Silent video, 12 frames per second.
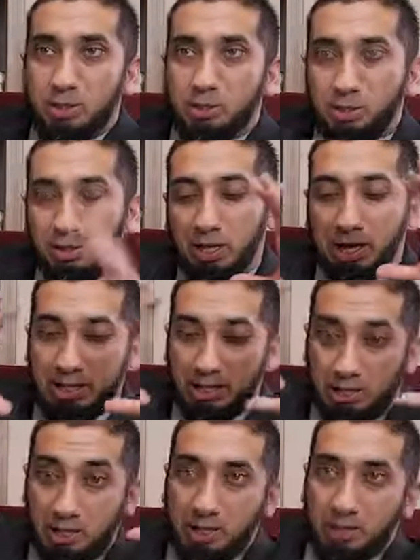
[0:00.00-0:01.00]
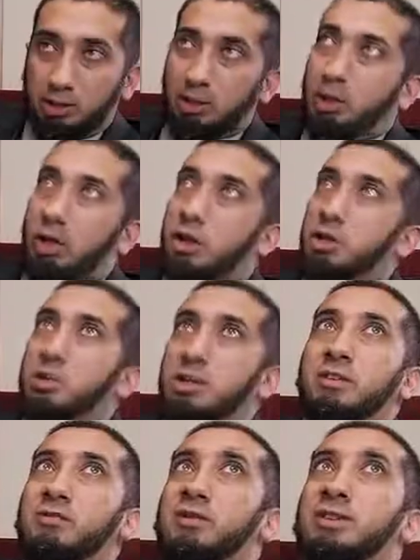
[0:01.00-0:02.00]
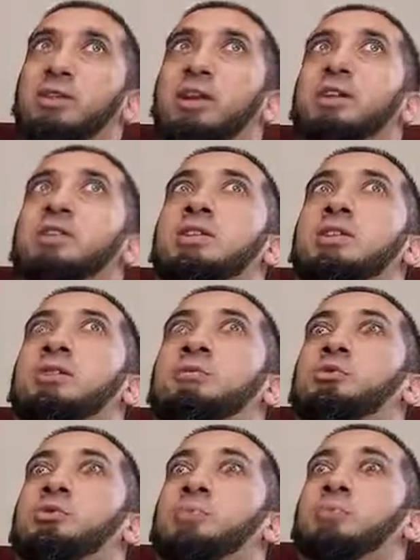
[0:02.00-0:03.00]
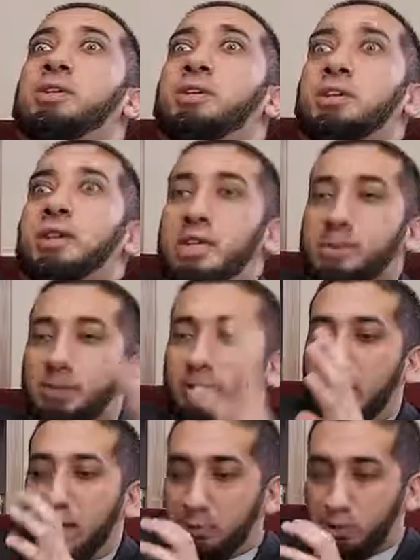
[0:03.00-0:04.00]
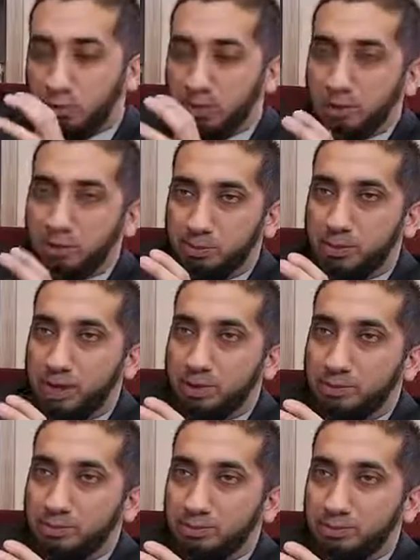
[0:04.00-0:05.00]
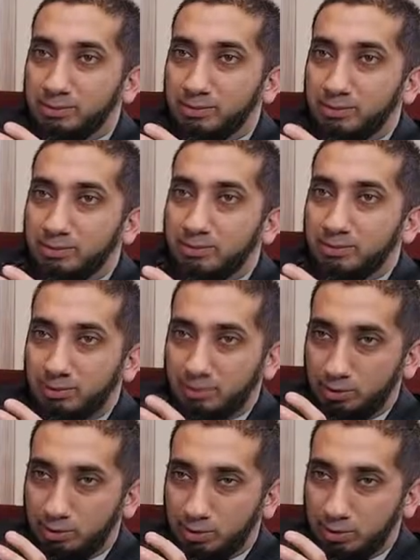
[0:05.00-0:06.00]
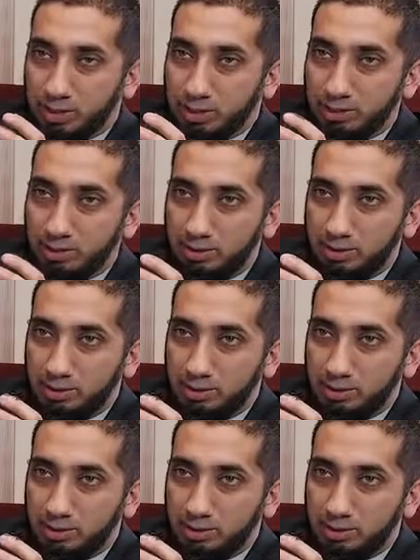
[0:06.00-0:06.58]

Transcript: So the idea, the large infinite idea of stupidity has been captured by this man. You understand?